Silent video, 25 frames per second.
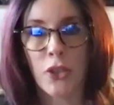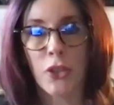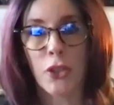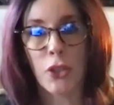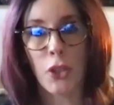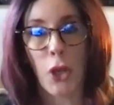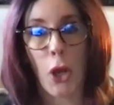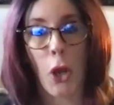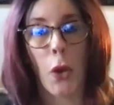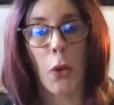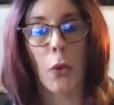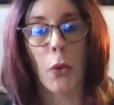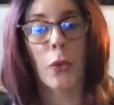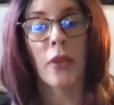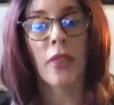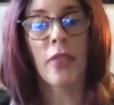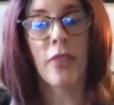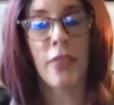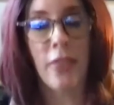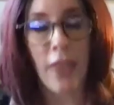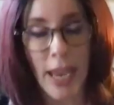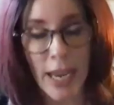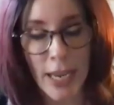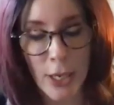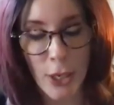So
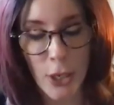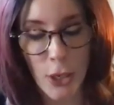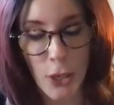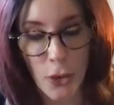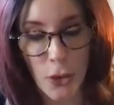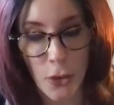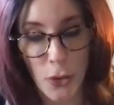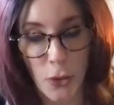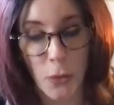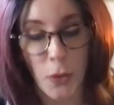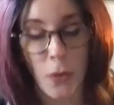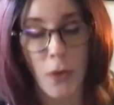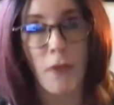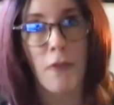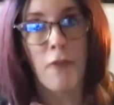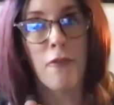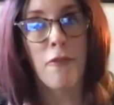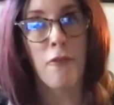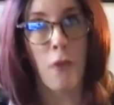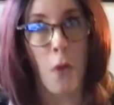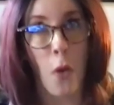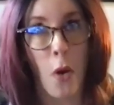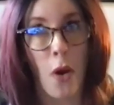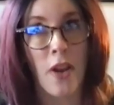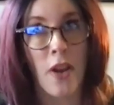thank you
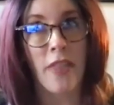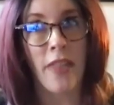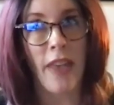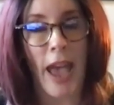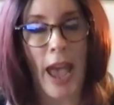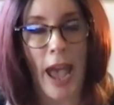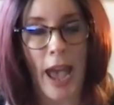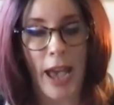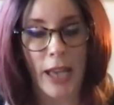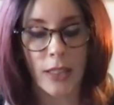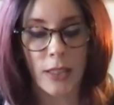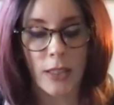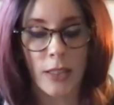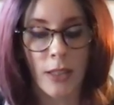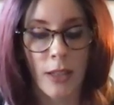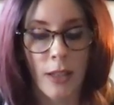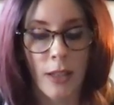for that